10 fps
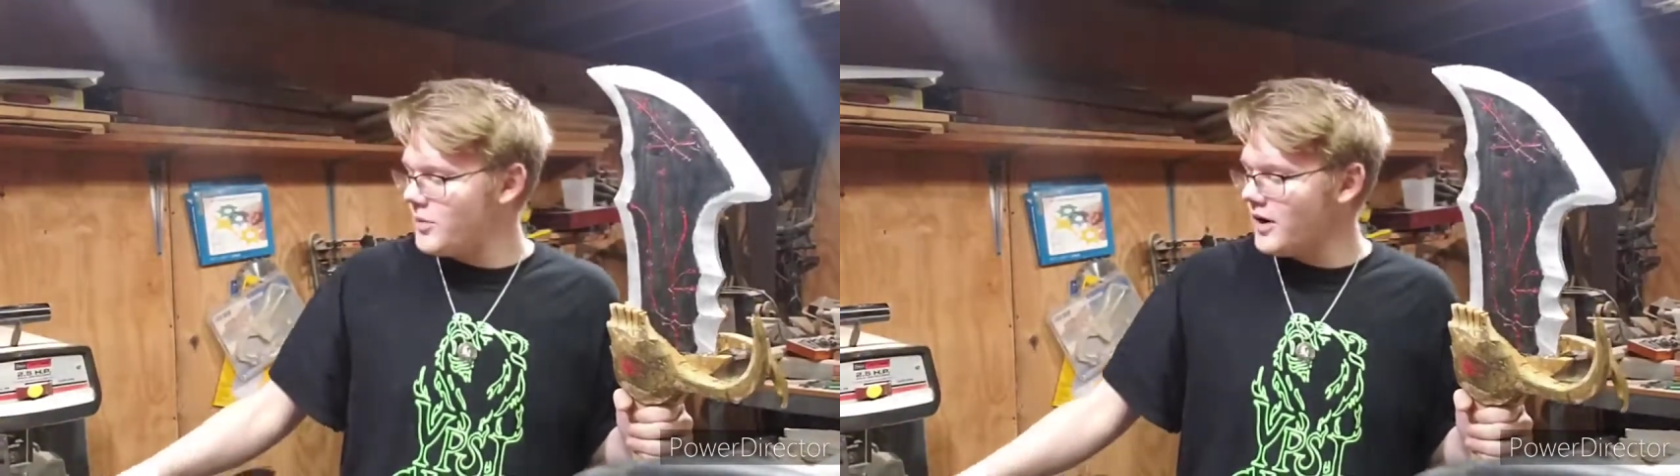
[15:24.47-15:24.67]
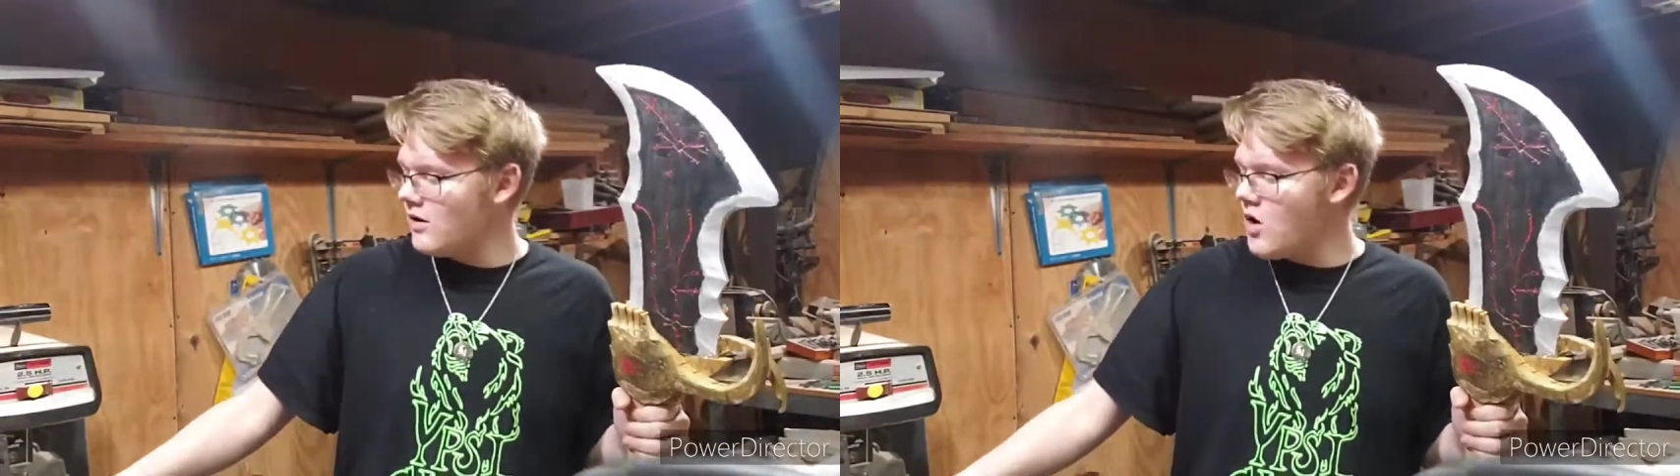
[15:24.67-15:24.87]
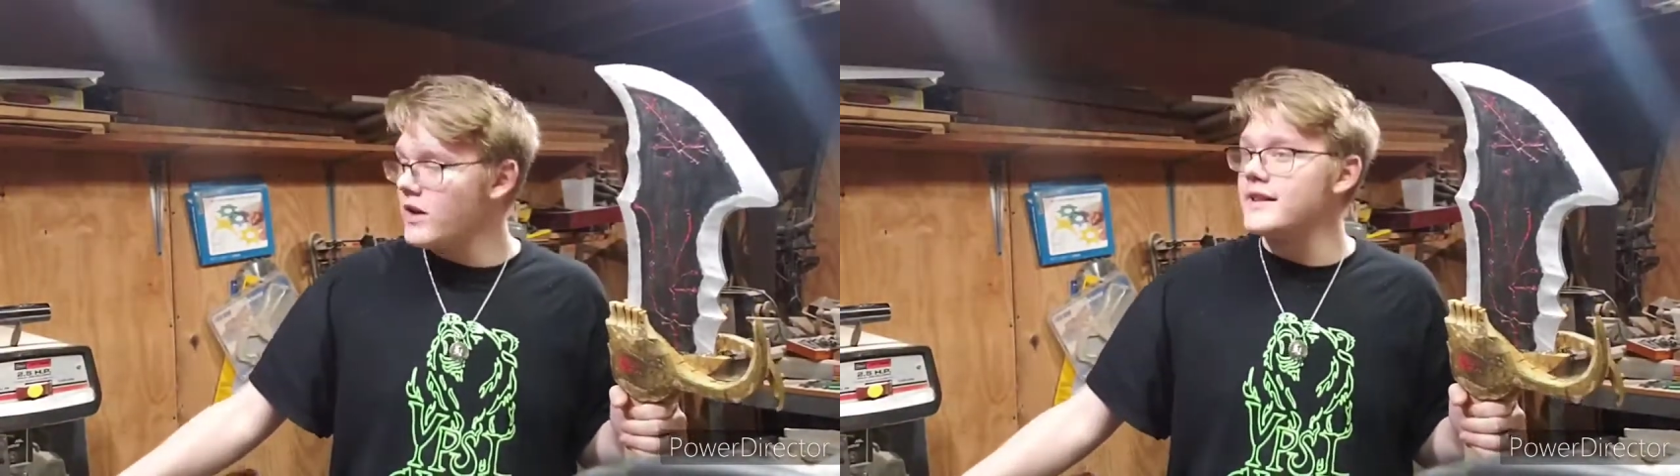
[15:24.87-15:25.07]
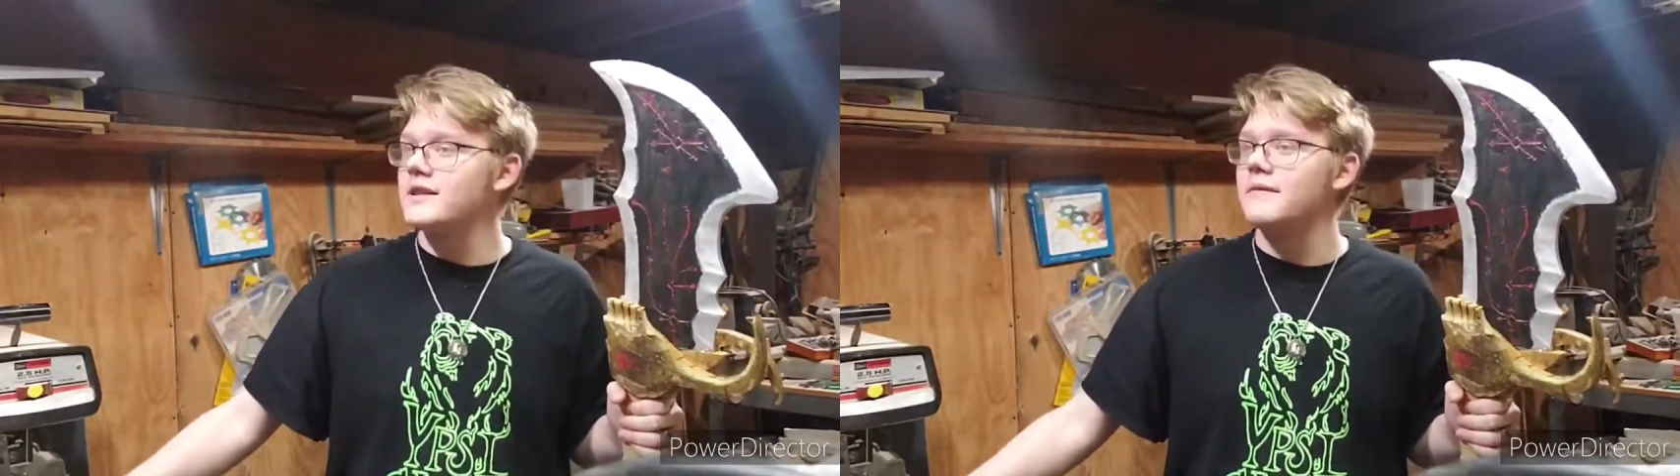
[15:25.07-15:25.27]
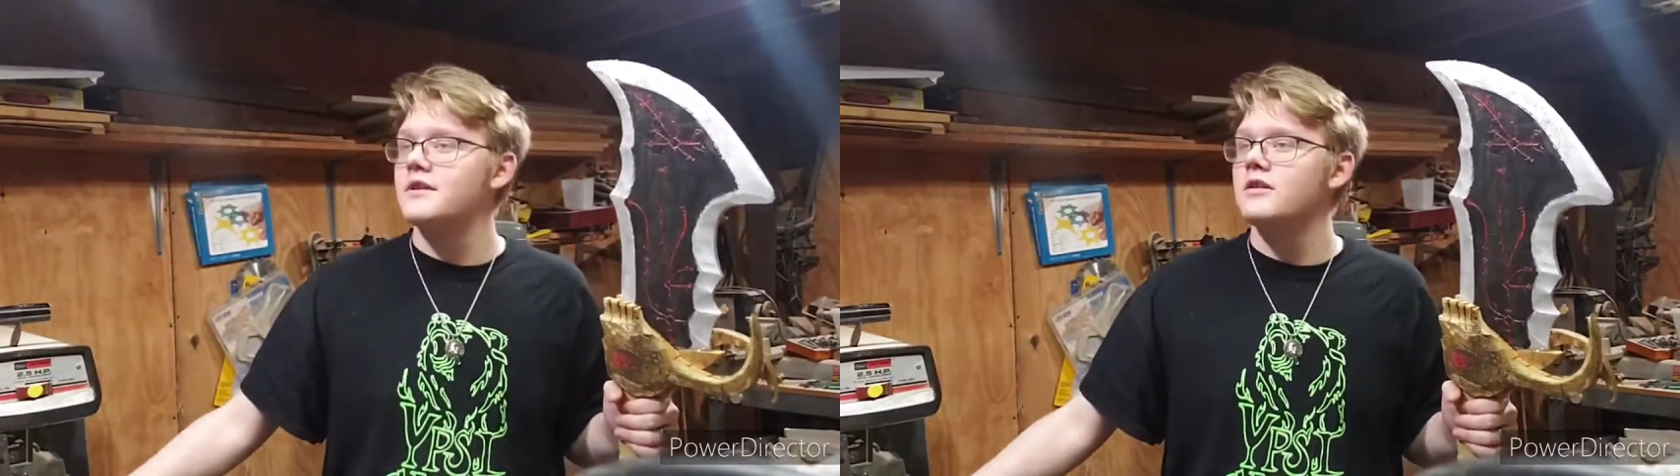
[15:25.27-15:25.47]
But all
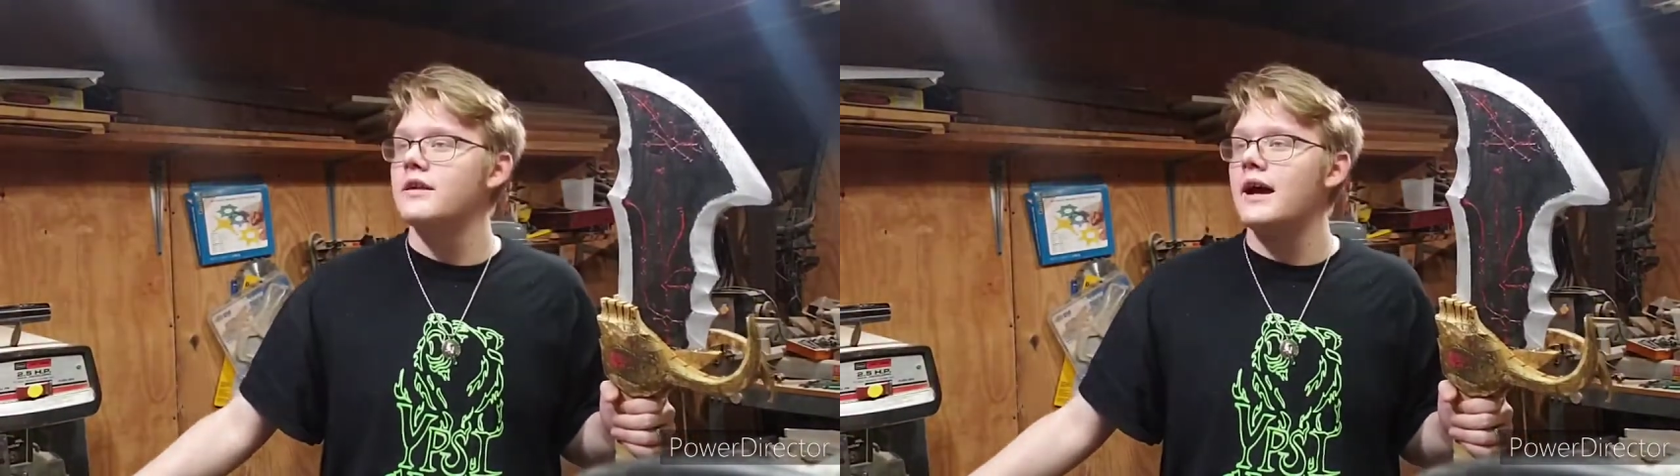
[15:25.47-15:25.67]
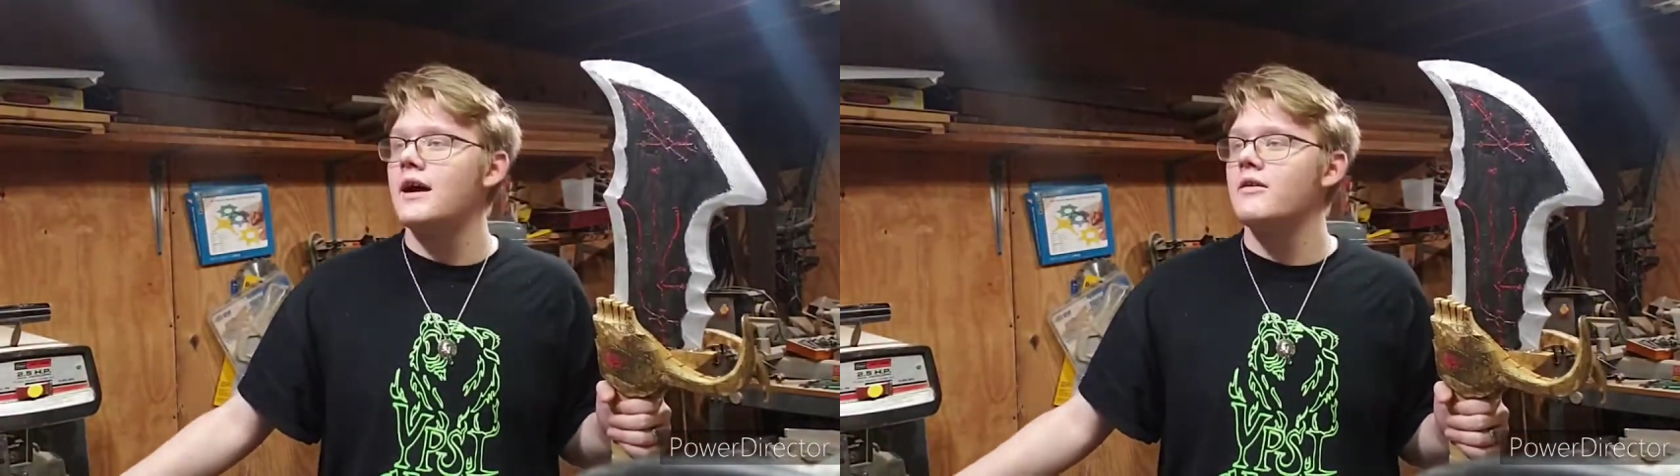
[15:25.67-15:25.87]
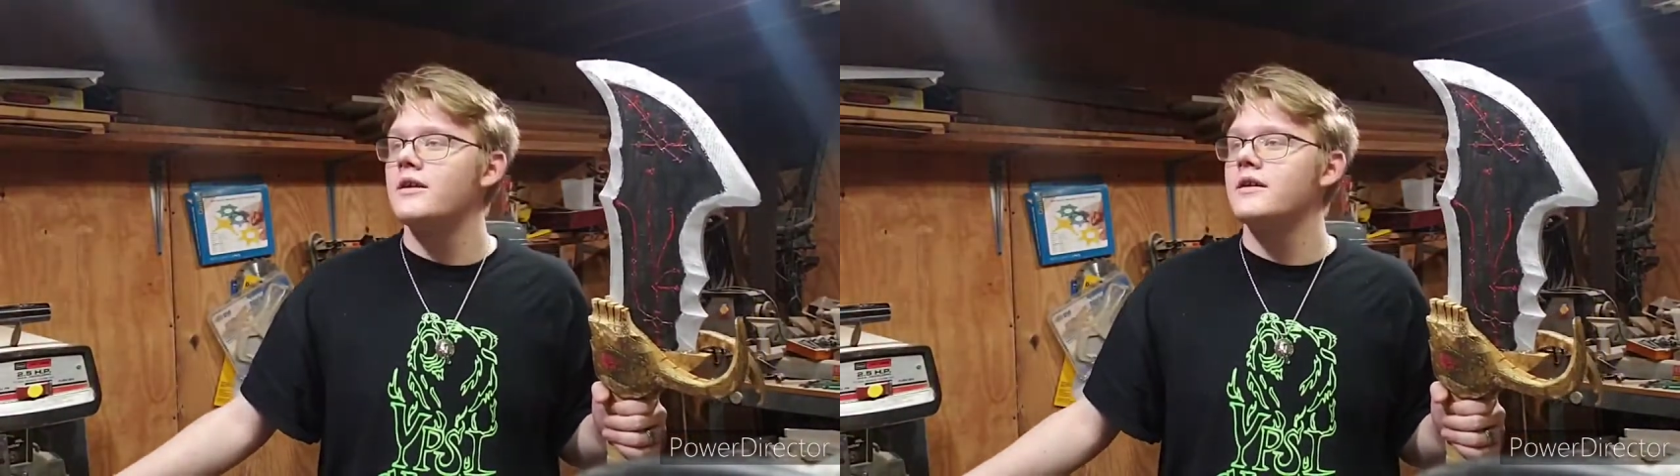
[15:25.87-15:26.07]
that's left to do now